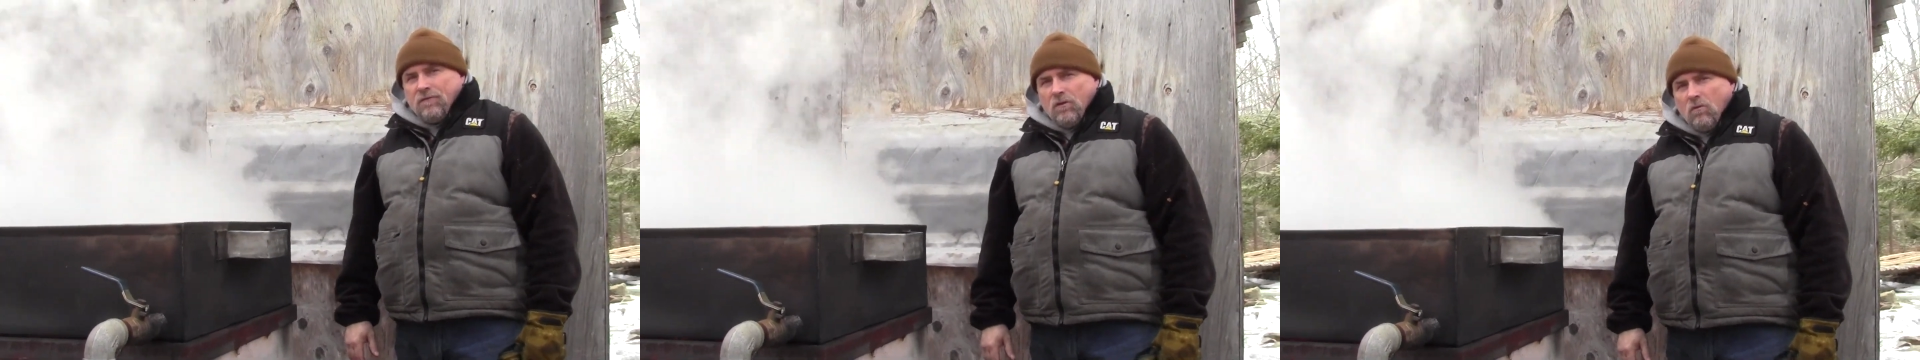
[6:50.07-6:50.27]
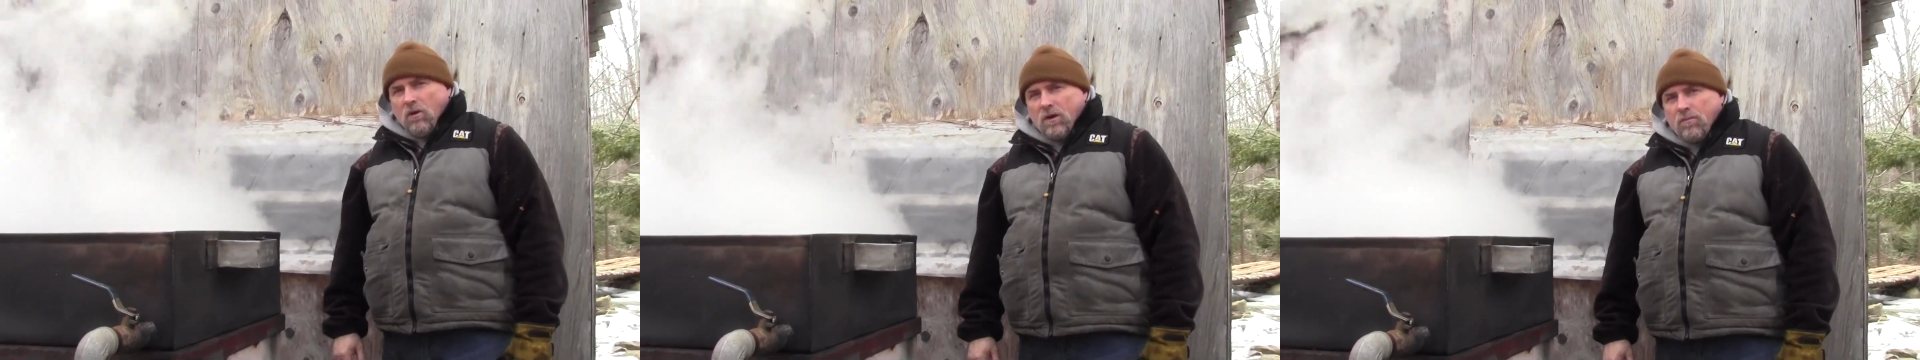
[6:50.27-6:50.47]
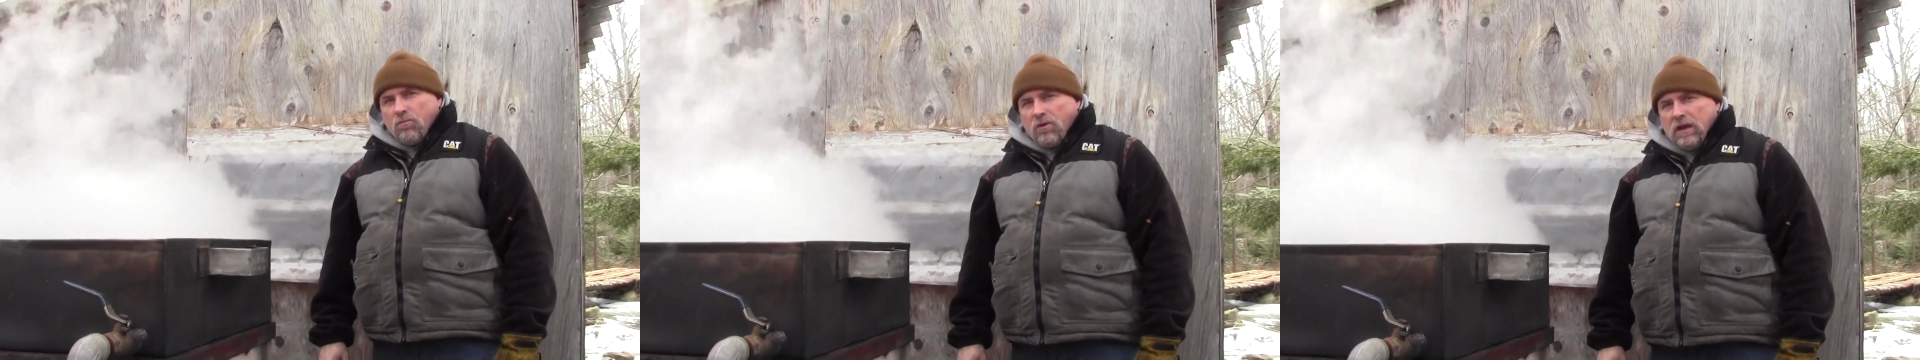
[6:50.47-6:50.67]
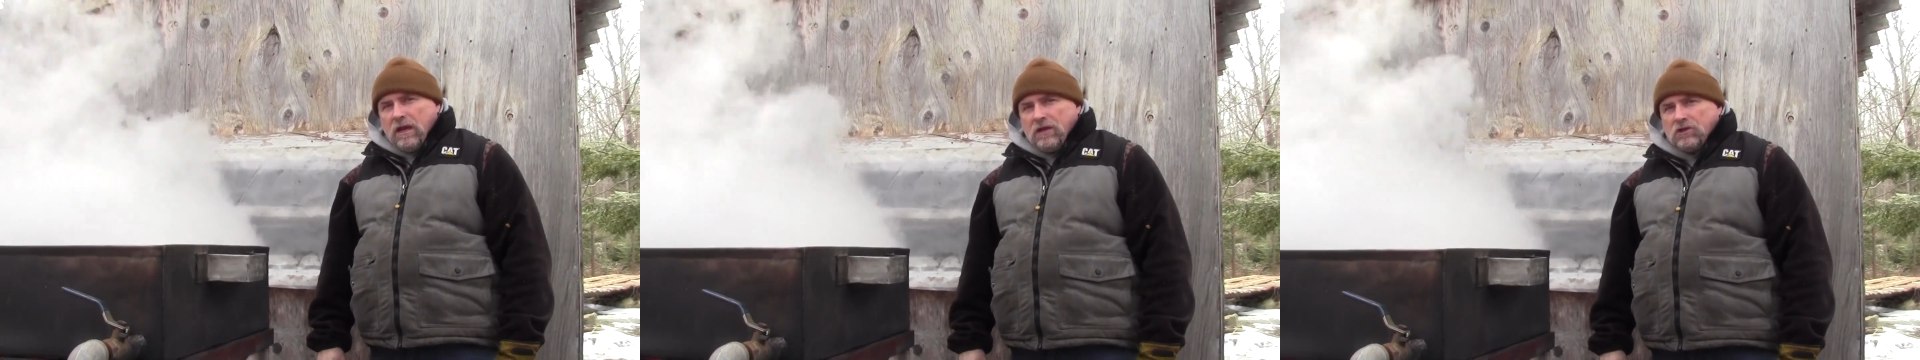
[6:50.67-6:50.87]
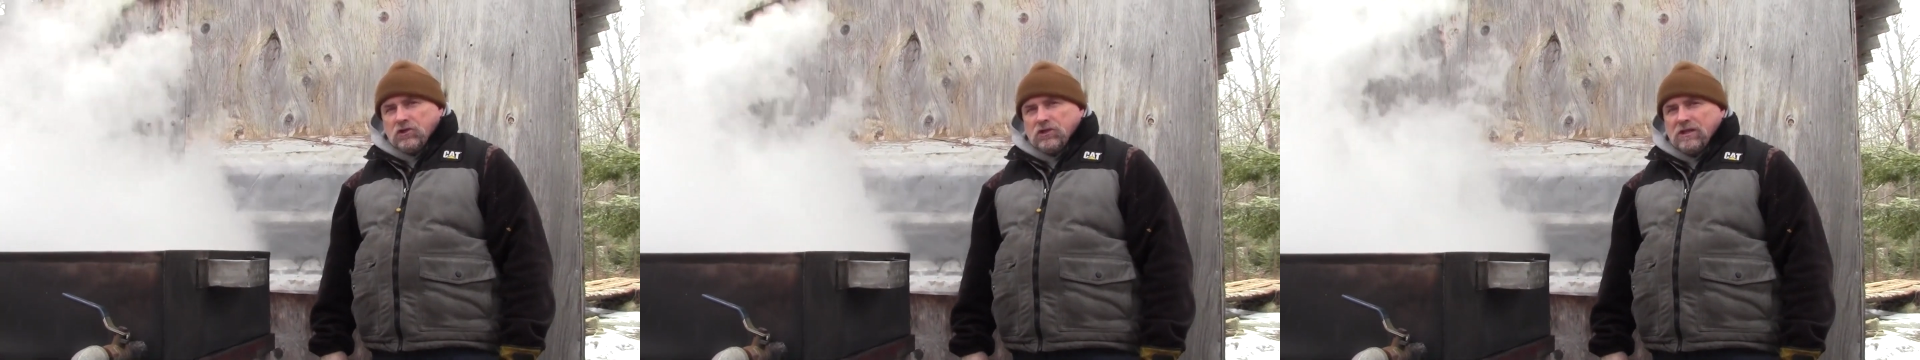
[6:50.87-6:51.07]
if you want to
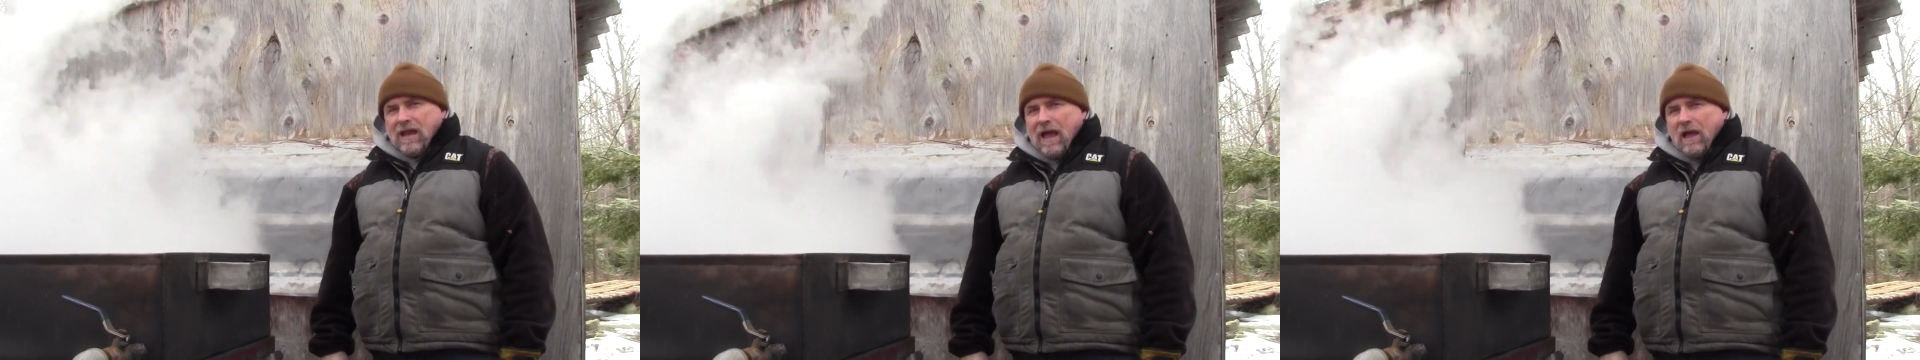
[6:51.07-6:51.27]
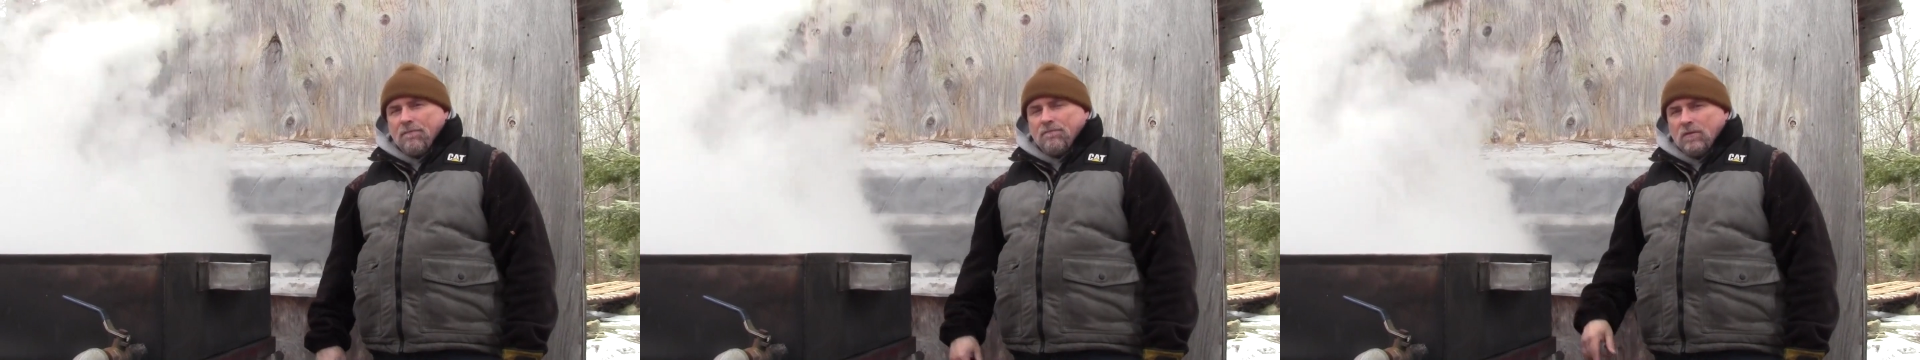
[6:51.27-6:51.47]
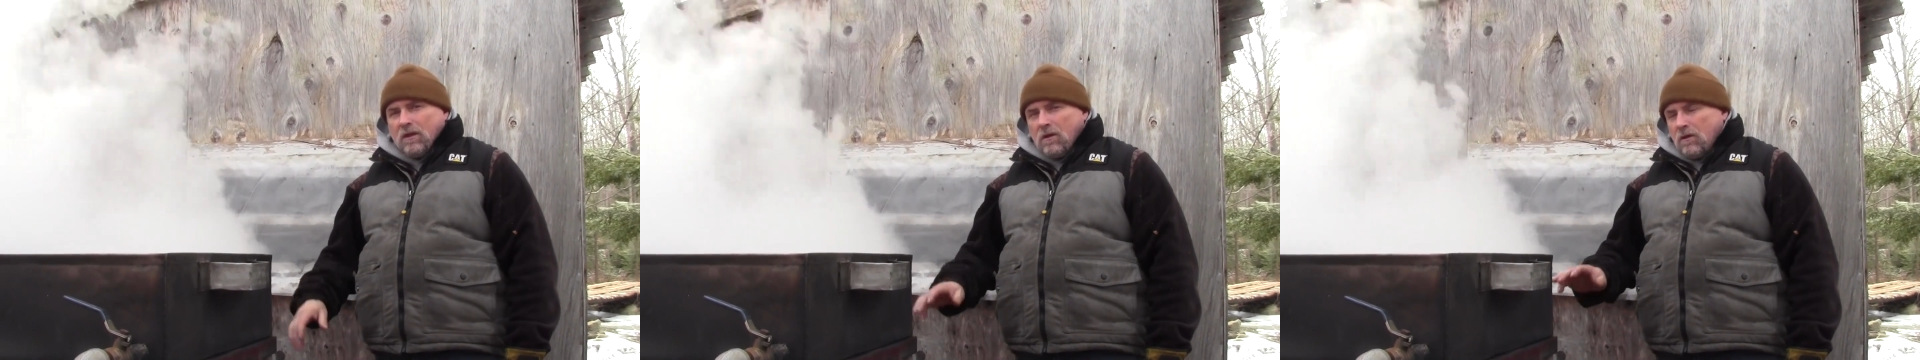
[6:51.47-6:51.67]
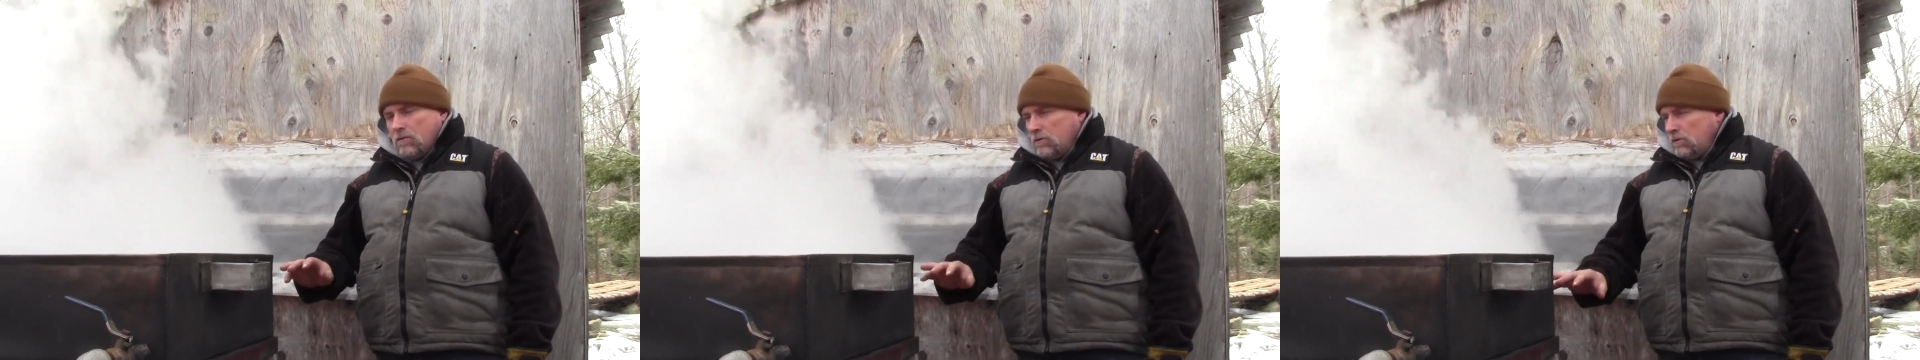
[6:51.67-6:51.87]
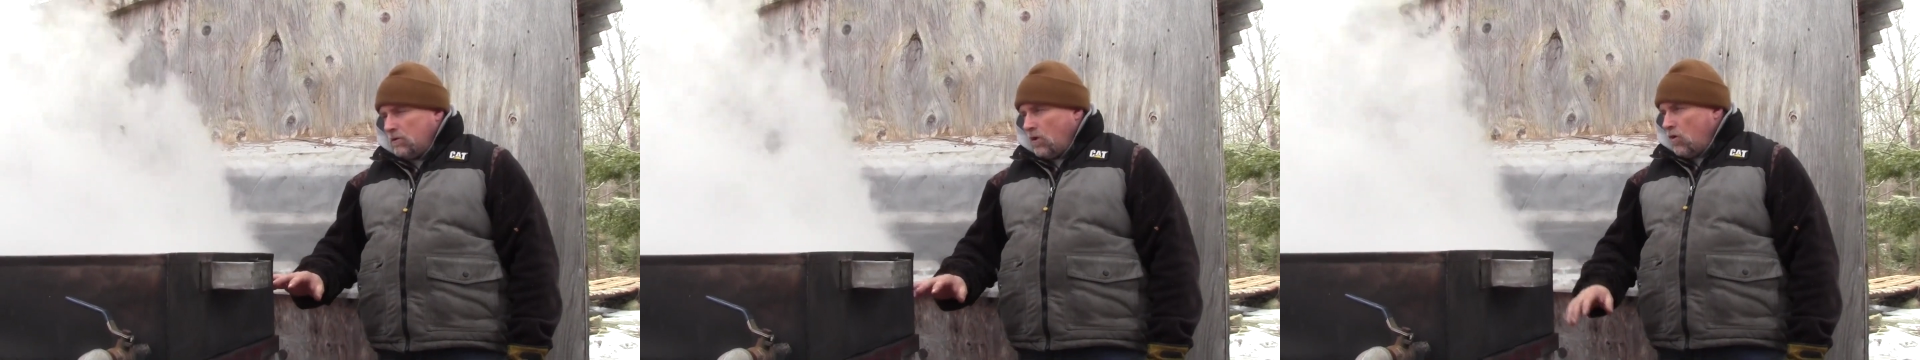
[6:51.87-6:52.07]
preheat your sap,
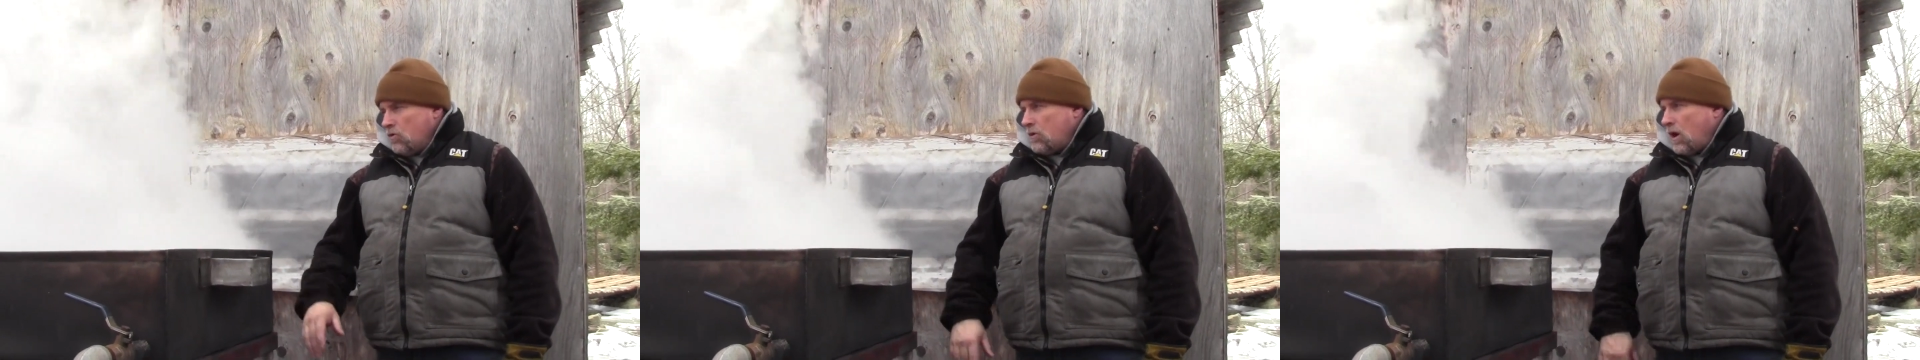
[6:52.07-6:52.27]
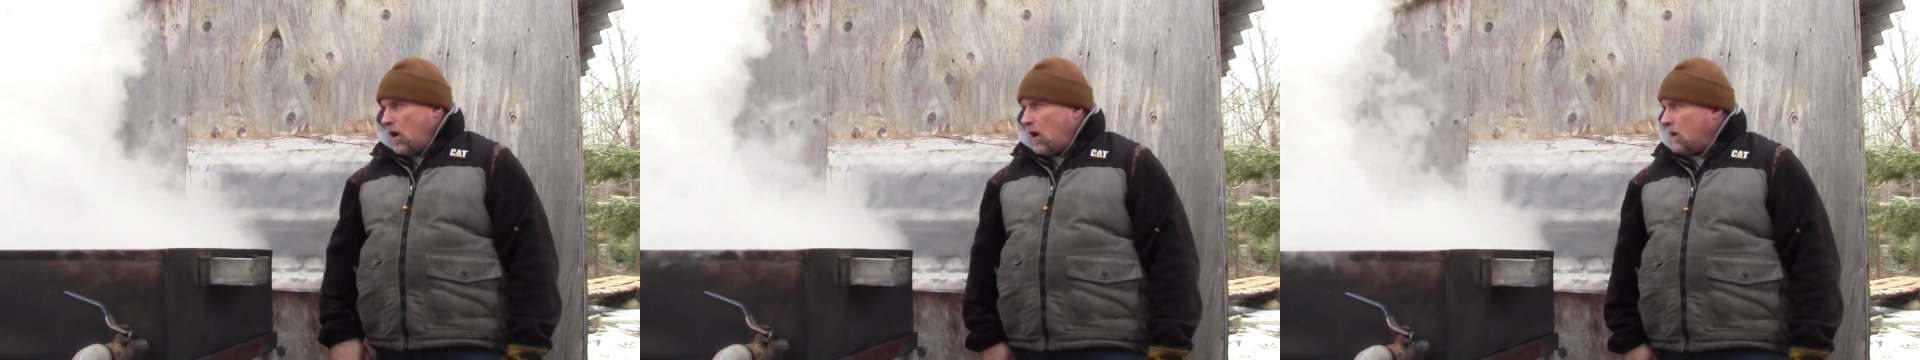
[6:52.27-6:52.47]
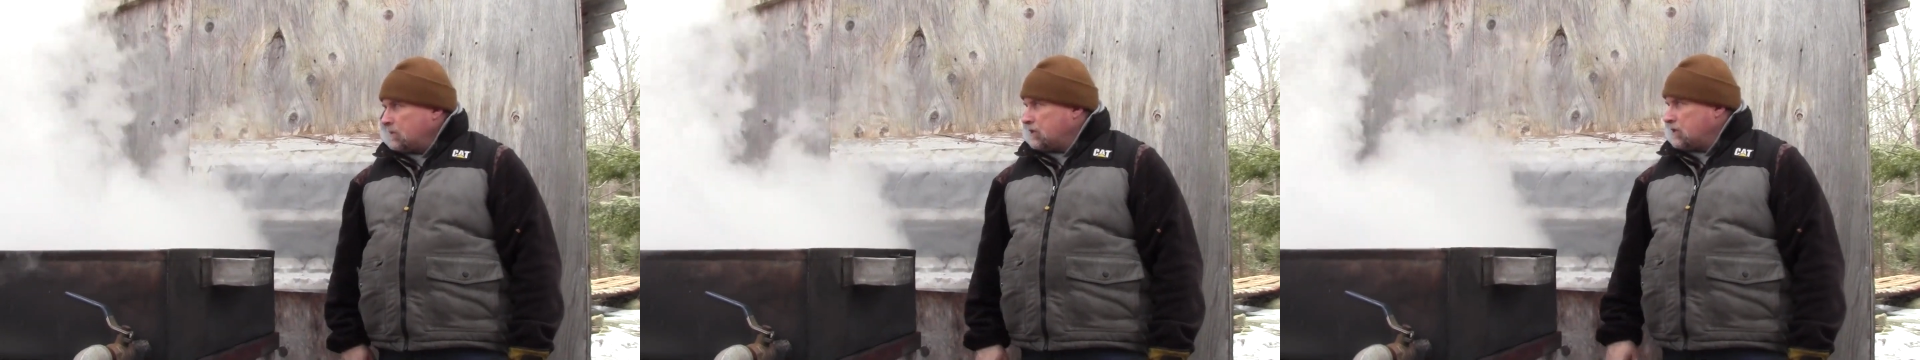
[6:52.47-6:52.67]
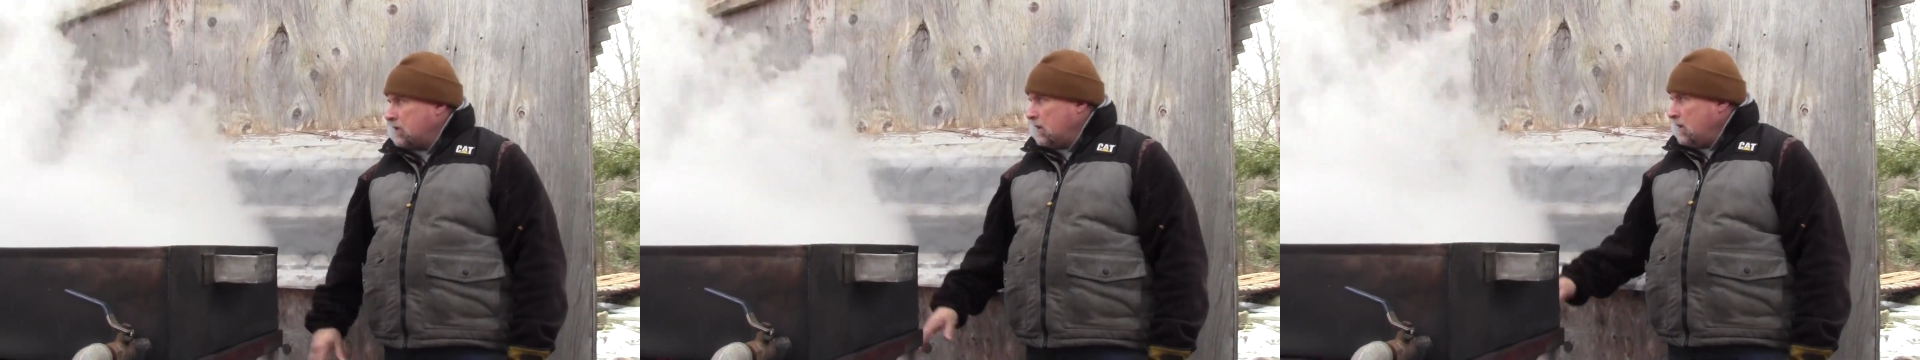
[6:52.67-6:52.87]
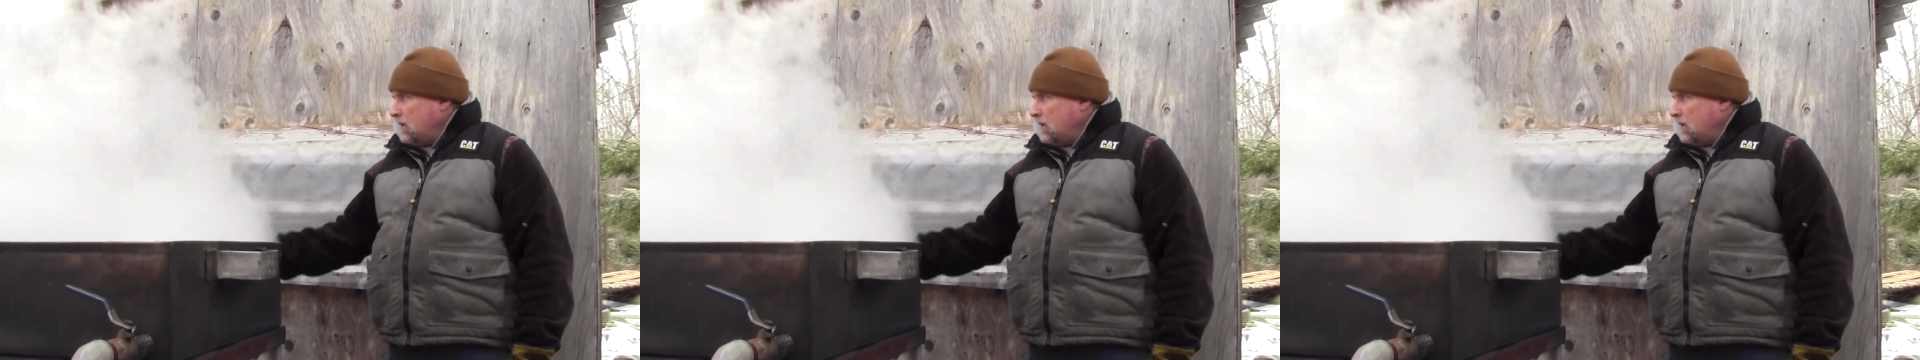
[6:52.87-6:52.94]
low cost.